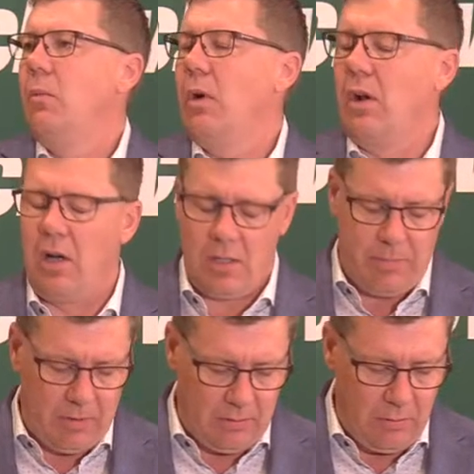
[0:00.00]
one
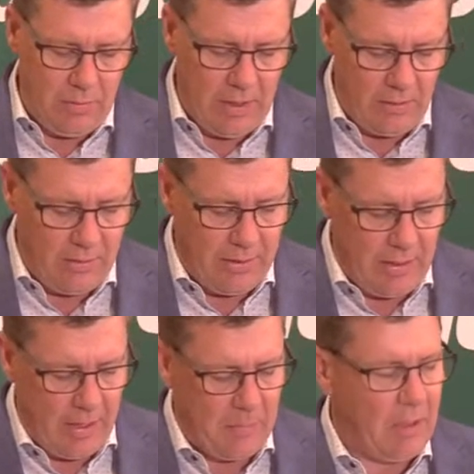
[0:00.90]
hospital to another in
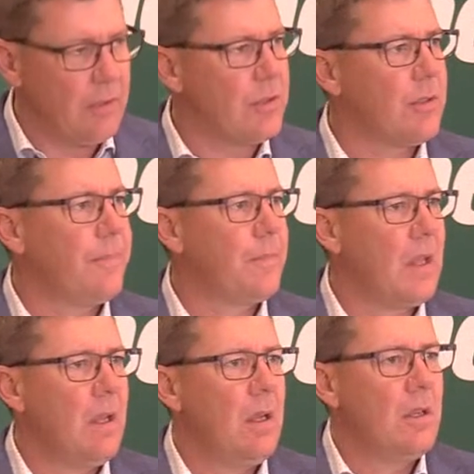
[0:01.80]
an ambulance.
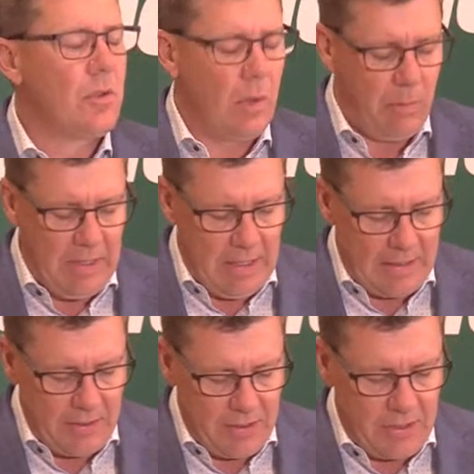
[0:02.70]
So a
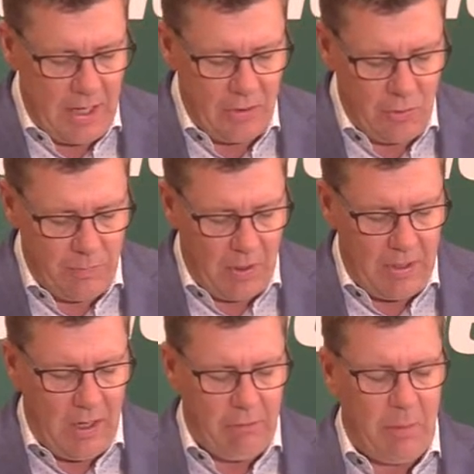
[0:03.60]
re-elected Saskatchewan
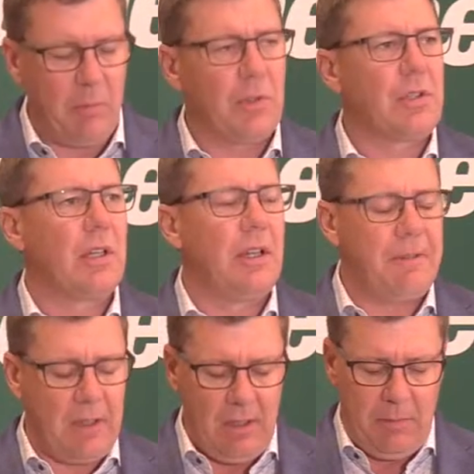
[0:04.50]
Party government will
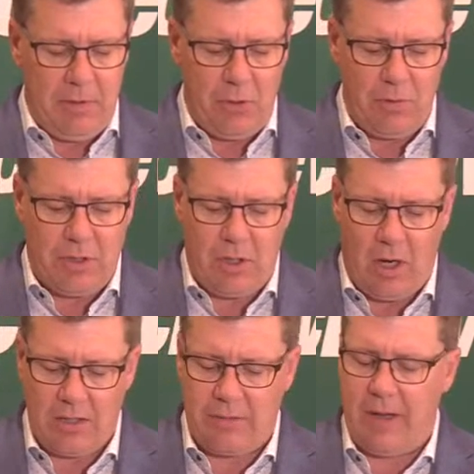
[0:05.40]
significantly reduce the
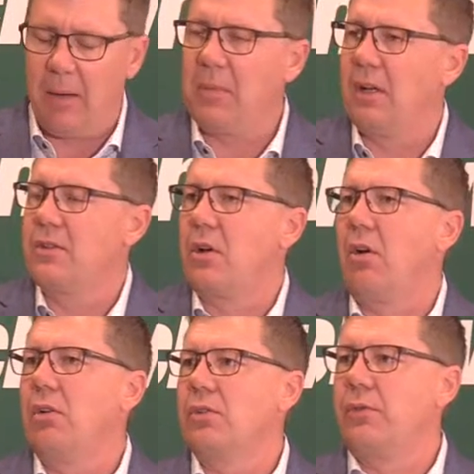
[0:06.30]
cost of ambulance
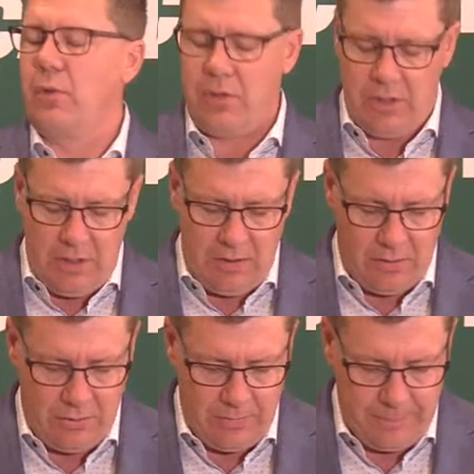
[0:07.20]
calls for
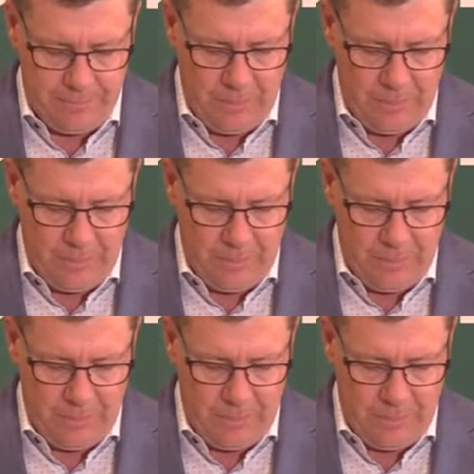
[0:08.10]
seniors.